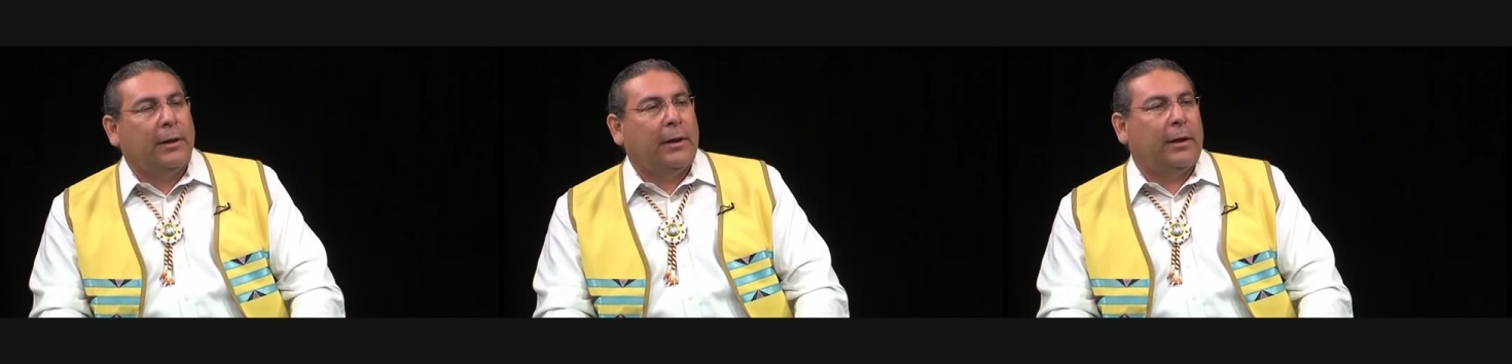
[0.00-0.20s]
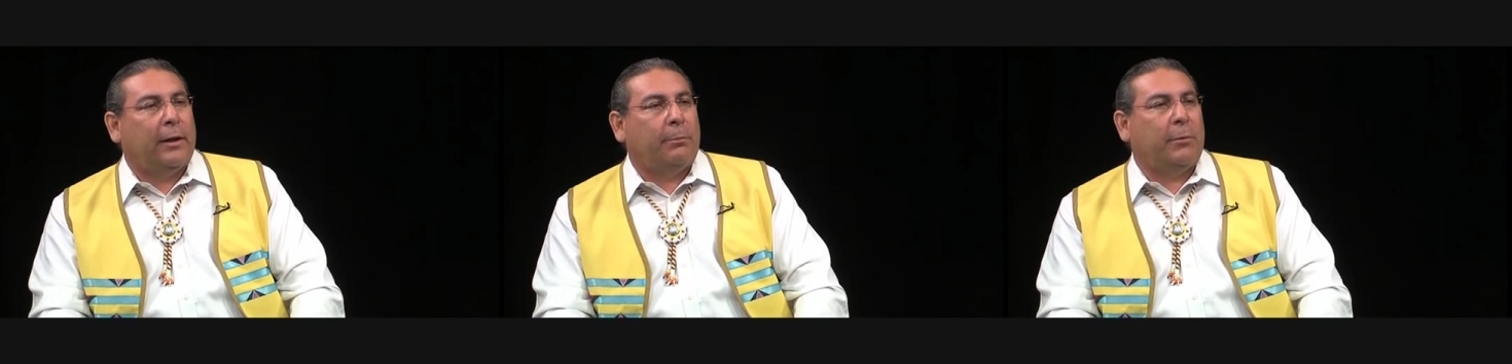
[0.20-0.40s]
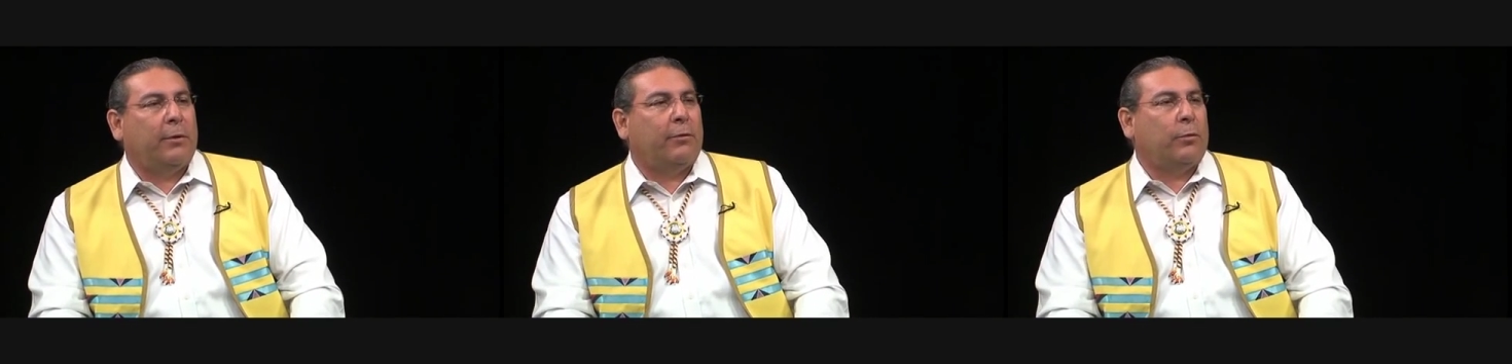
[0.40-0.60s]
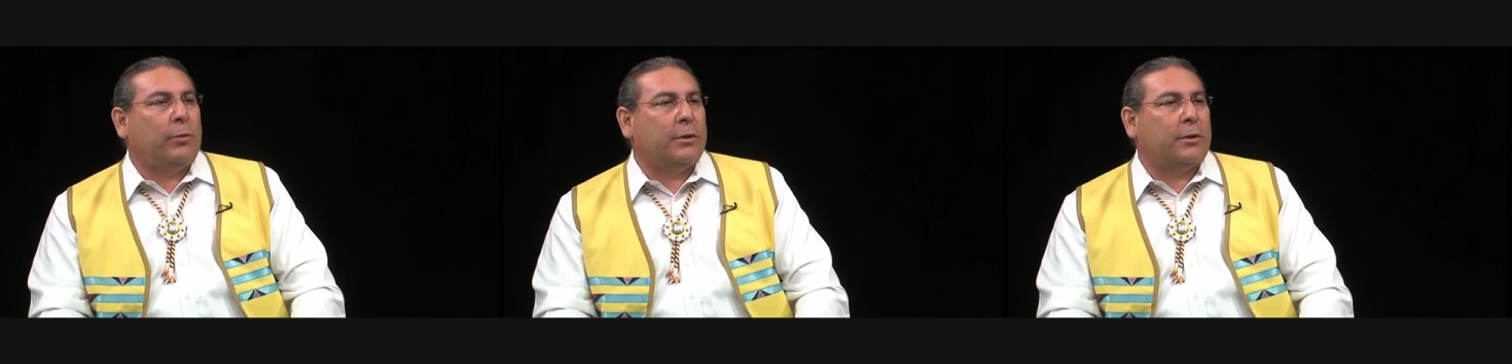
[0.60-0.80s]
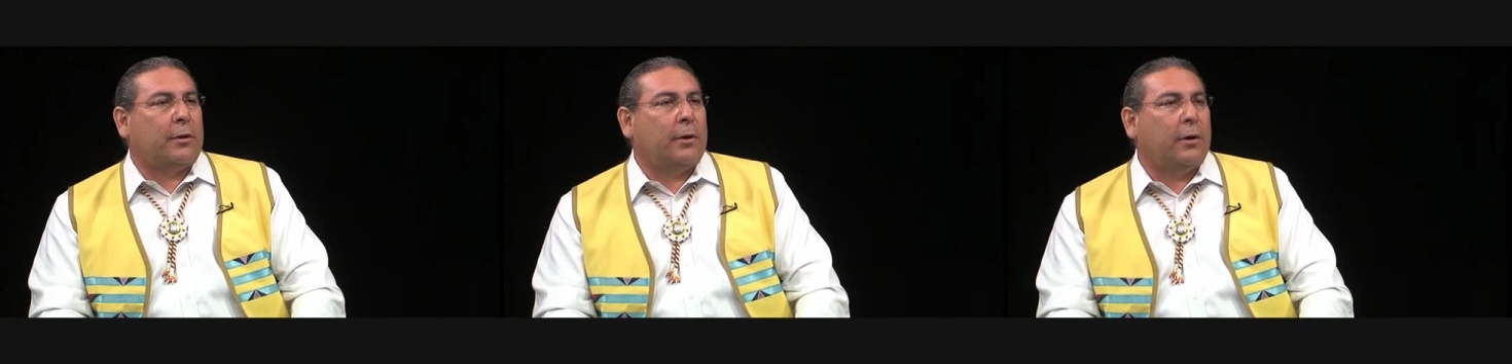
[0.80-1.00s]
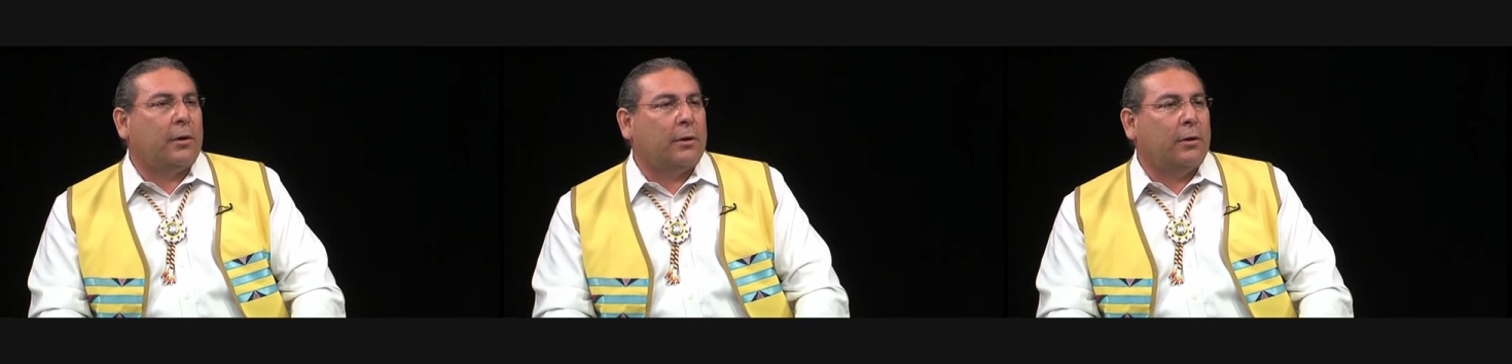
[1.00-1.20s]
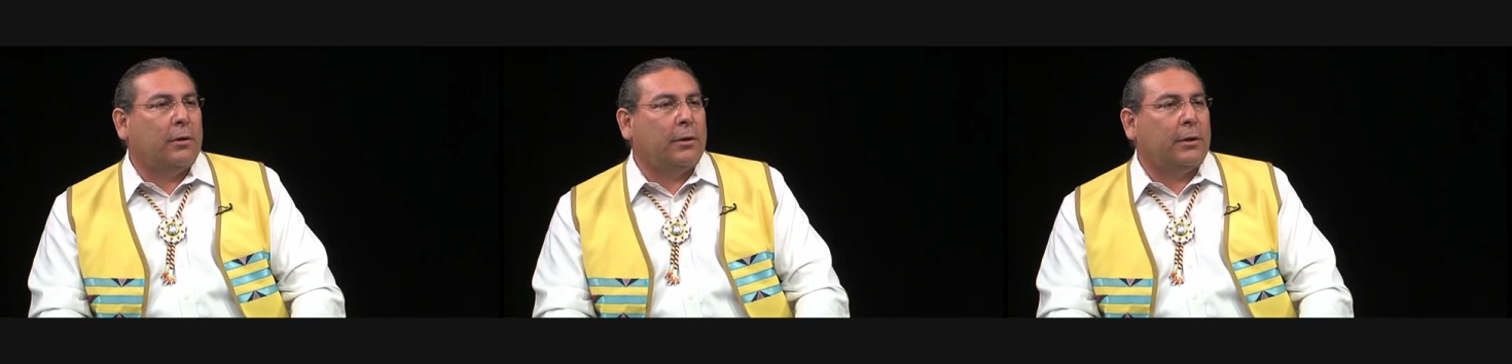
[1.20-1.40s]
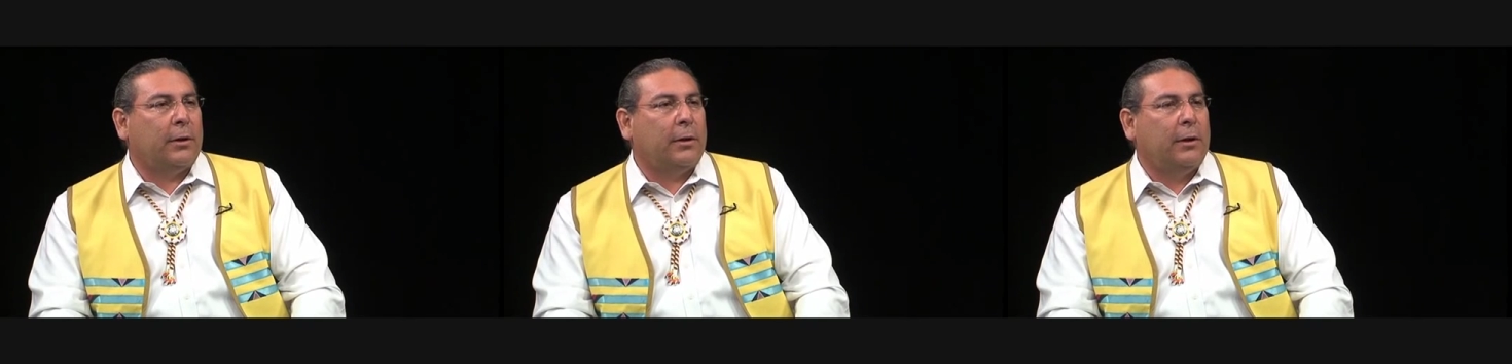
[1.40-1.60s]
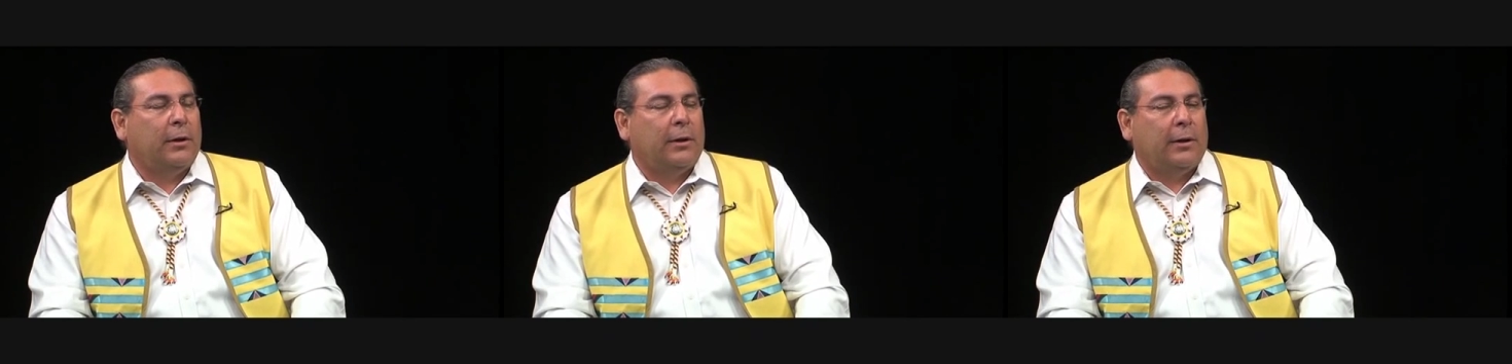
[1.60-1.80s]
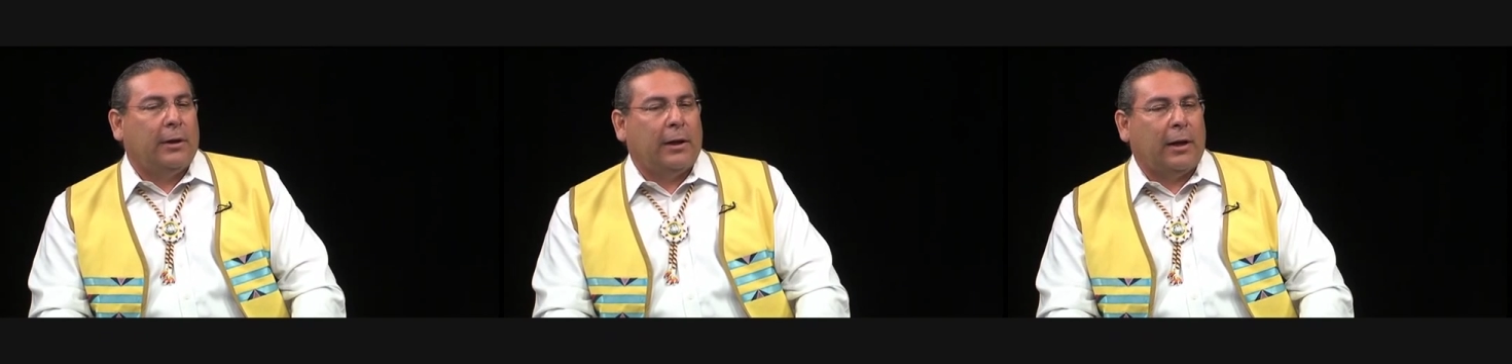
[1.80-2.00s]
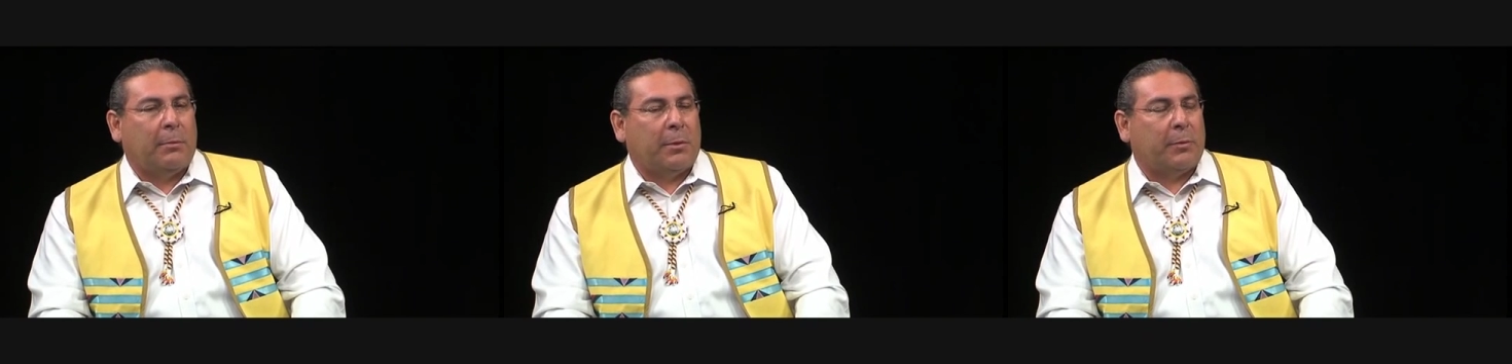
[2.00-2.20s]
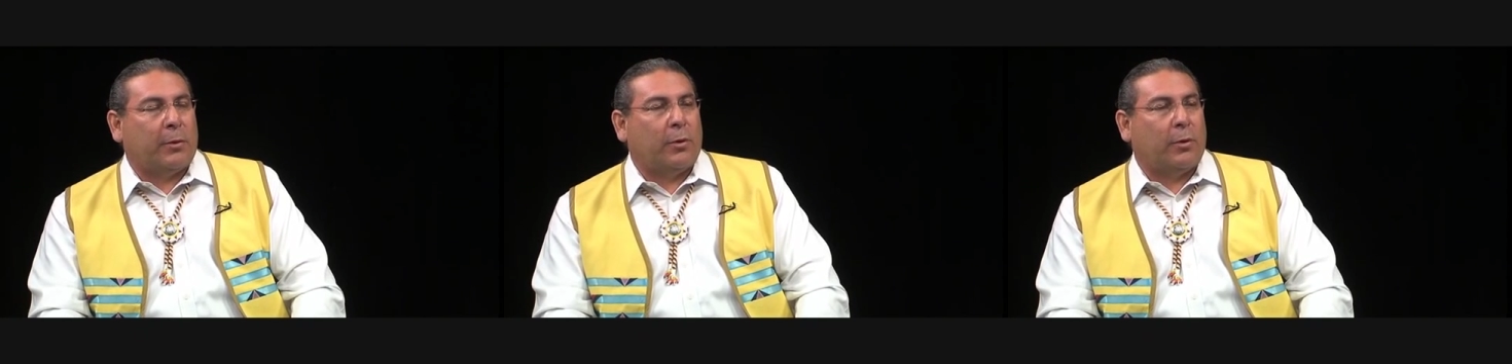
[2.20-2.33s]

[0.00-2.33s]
and Melvin was our uncle. And, and I remember